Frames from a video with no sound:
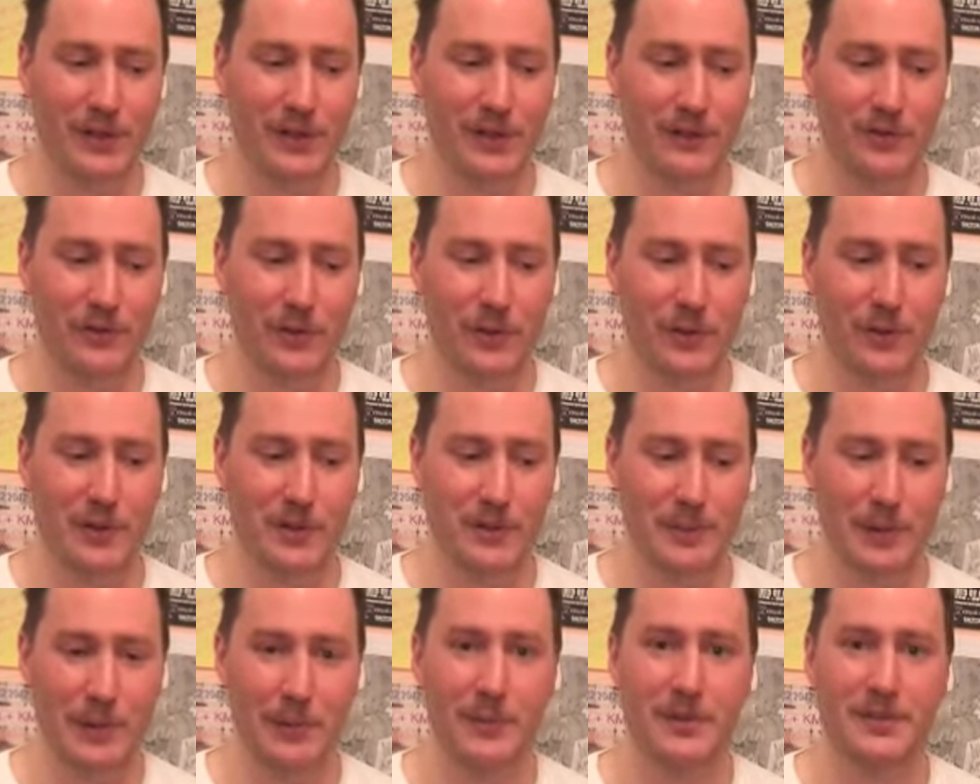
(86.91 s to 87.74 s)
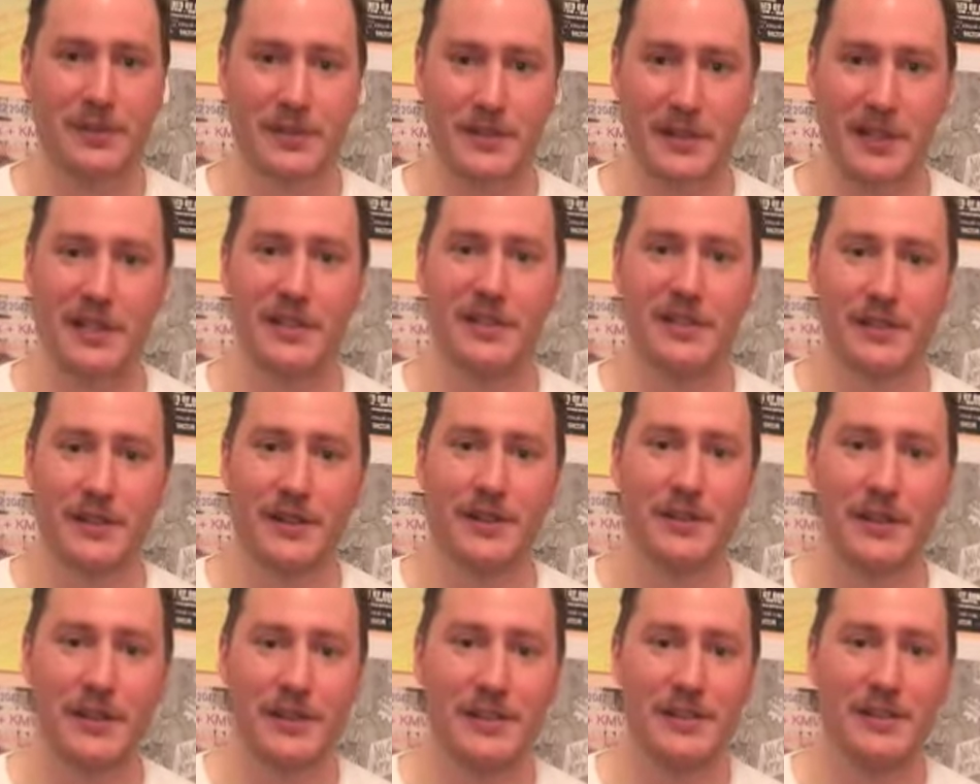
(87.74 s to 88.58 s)
they focus people's attention
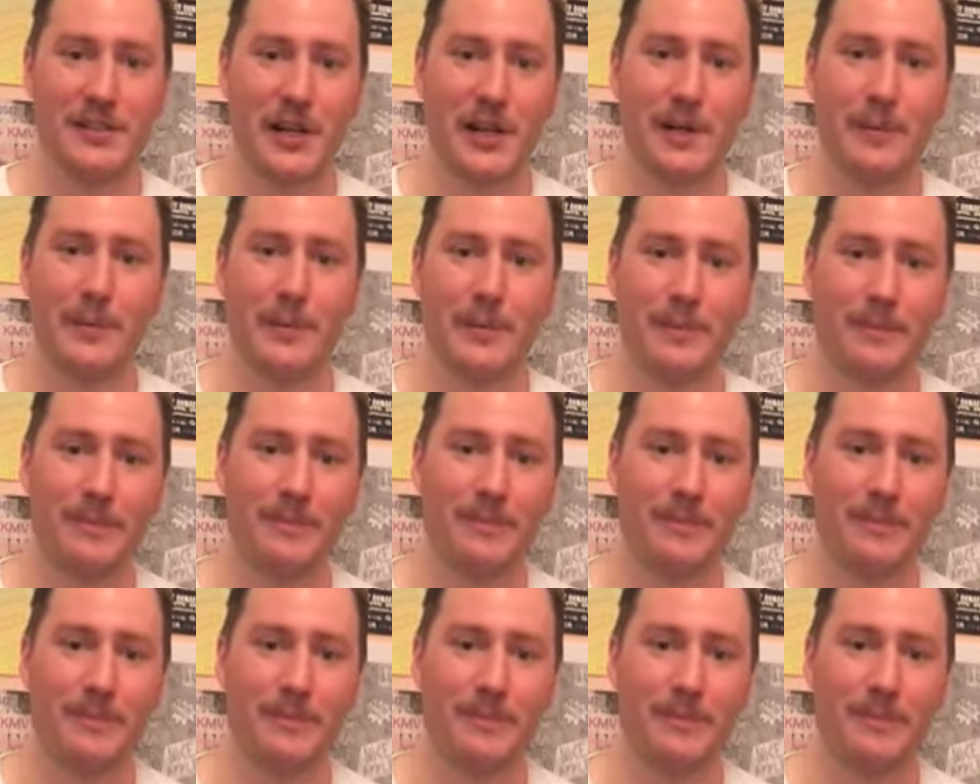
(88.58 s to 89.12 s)
on this shape.